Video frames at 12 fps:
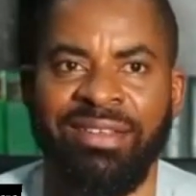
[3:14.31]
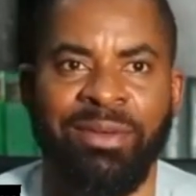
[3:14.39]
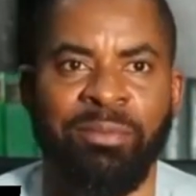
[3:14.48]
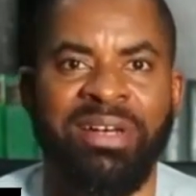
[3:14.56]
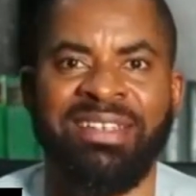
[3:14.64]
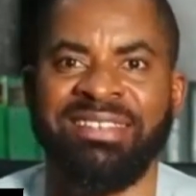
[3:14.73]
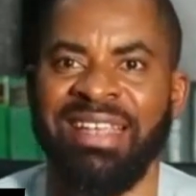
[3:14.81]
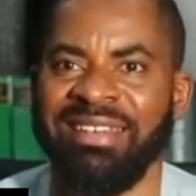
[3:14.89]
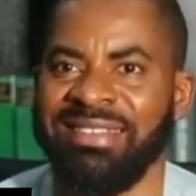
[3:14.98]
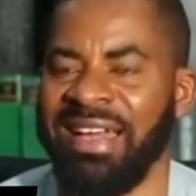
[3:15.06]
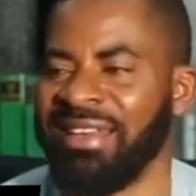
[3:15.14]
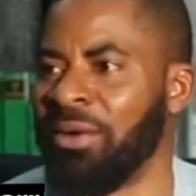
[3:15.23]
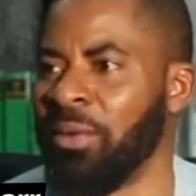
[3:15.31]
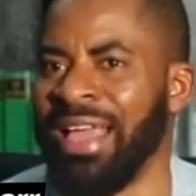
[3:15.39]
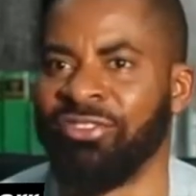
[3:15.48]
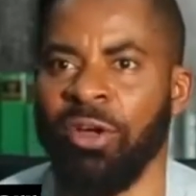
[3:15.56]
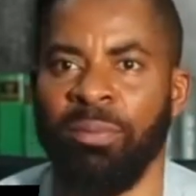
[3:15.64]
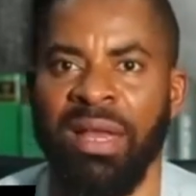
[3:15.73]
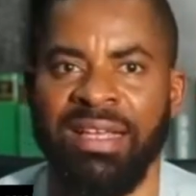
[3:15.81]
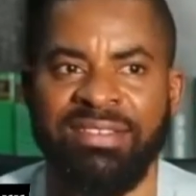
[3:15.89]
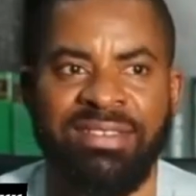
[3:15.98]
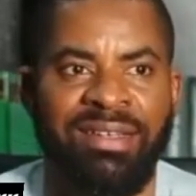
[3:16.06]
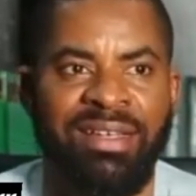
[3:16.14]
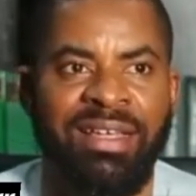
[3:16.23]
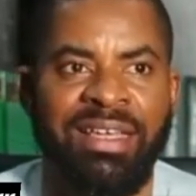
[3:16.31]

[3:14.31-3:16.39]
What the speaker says: Somebody says that we are jobless.